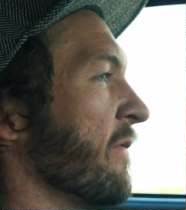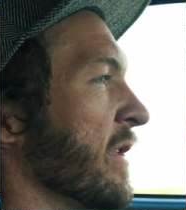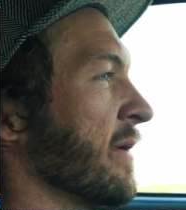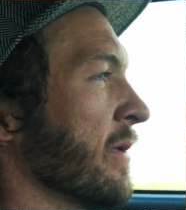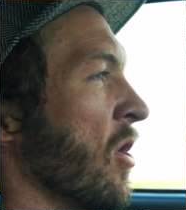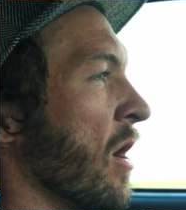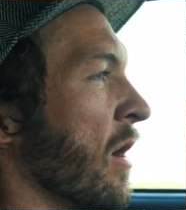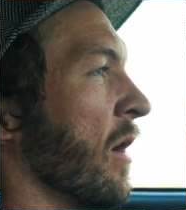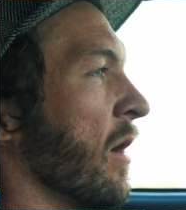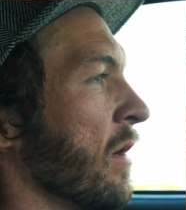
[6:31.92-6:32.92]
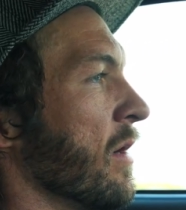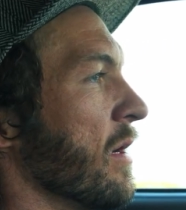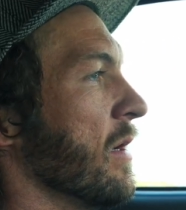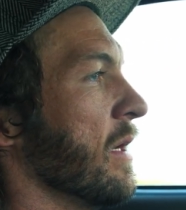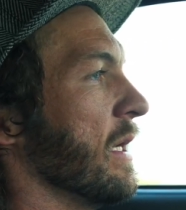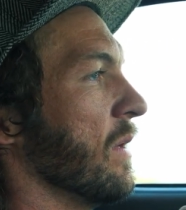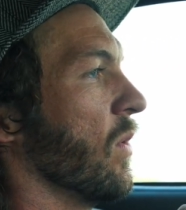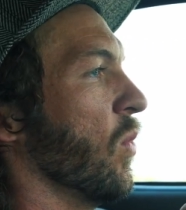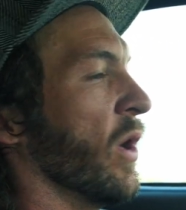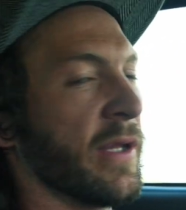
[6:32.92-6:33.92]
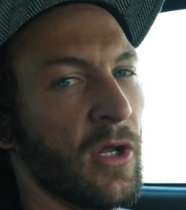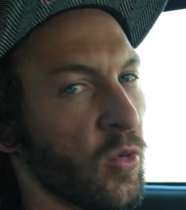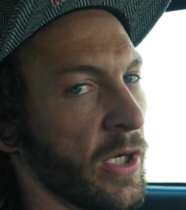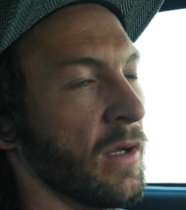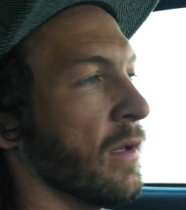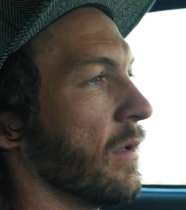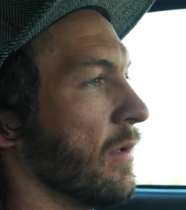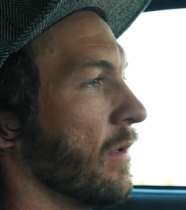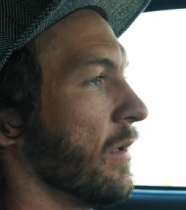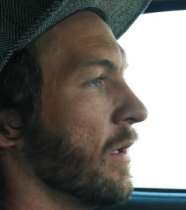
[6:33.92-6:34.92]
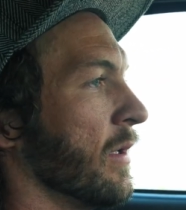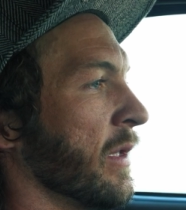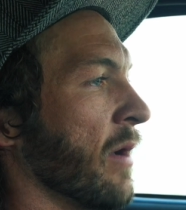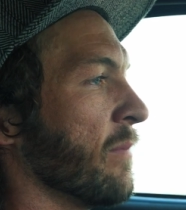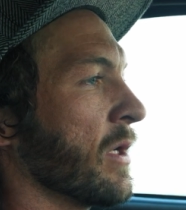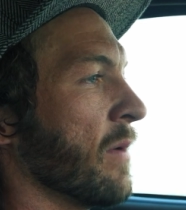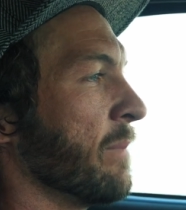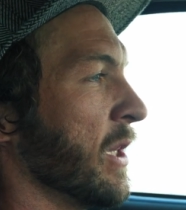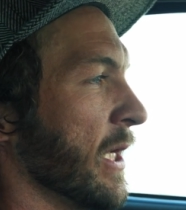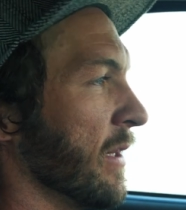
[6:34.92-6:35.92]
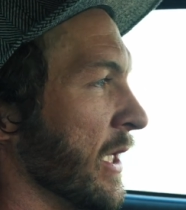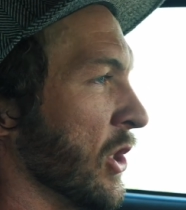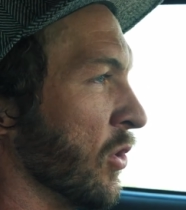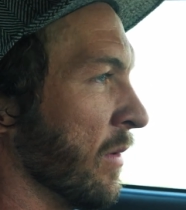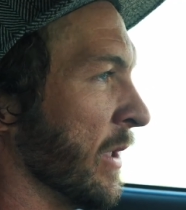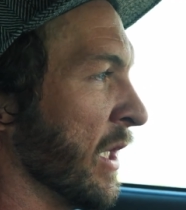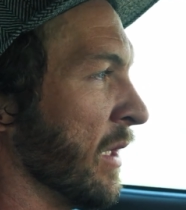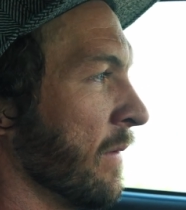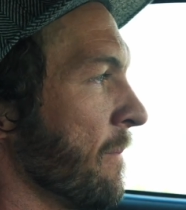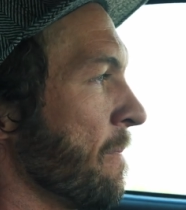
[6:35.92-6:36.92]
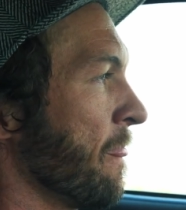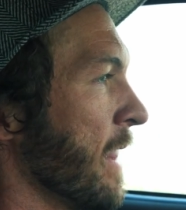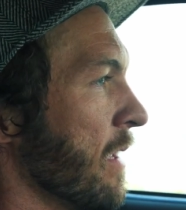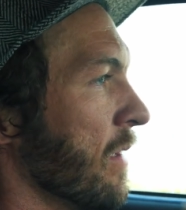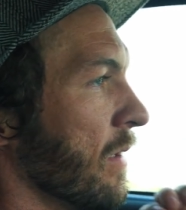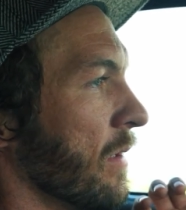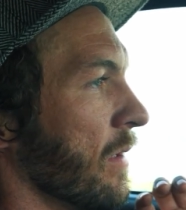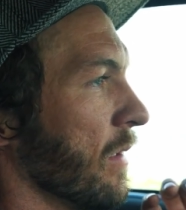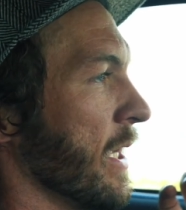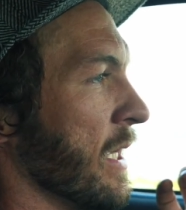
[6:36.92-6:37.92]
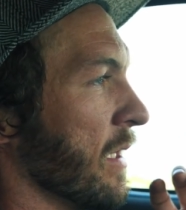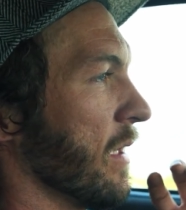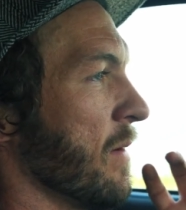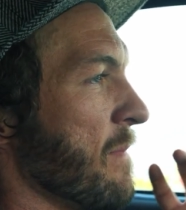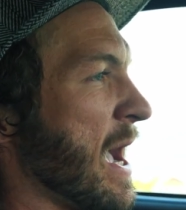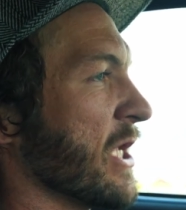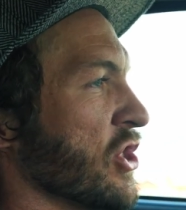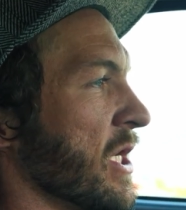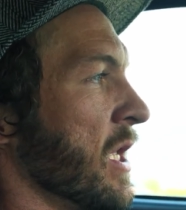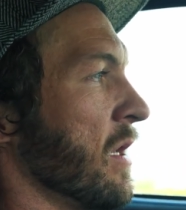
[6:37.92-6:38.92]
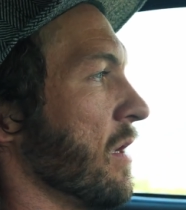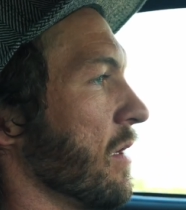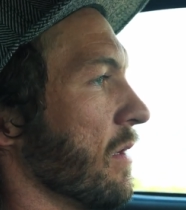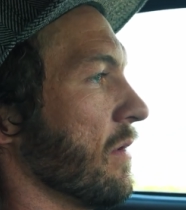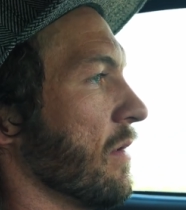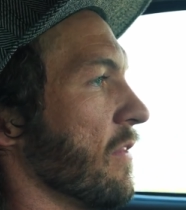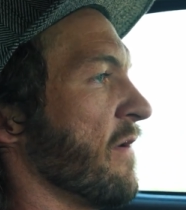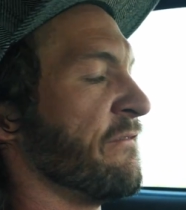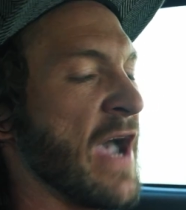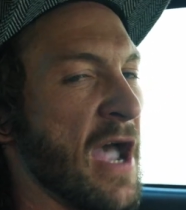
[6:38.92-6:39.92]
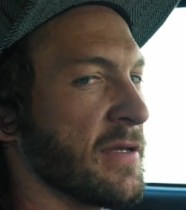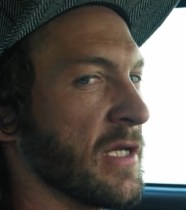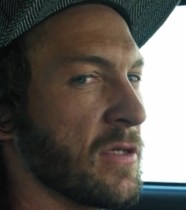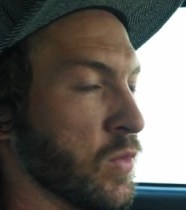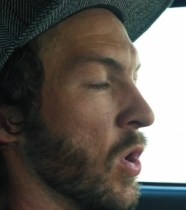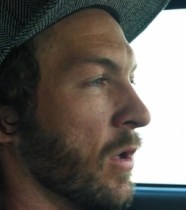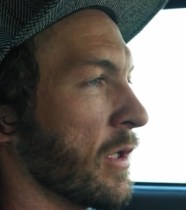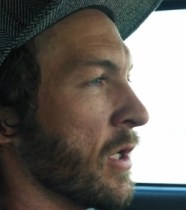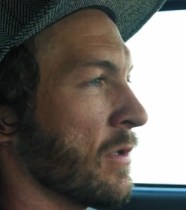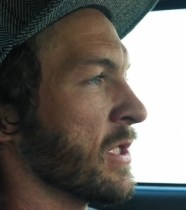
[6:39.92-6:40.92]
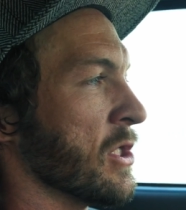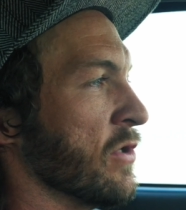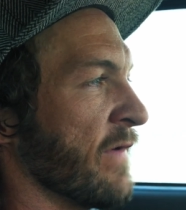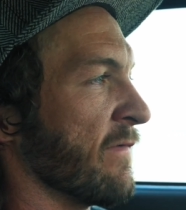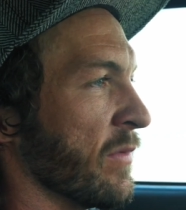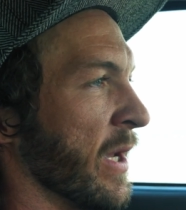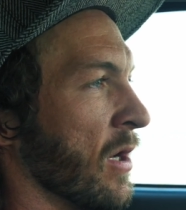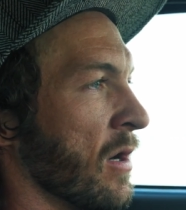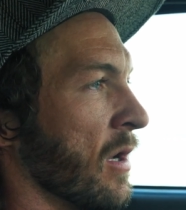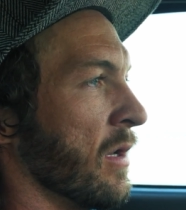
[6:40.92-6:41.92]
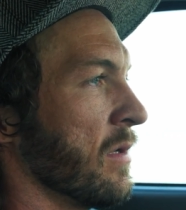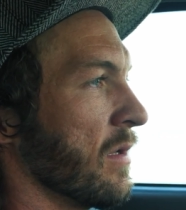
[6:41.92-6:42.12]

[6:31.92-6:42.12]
of this car was unreal. Something completely new to me. Like, imagine the fastest roller coaster you've ever been on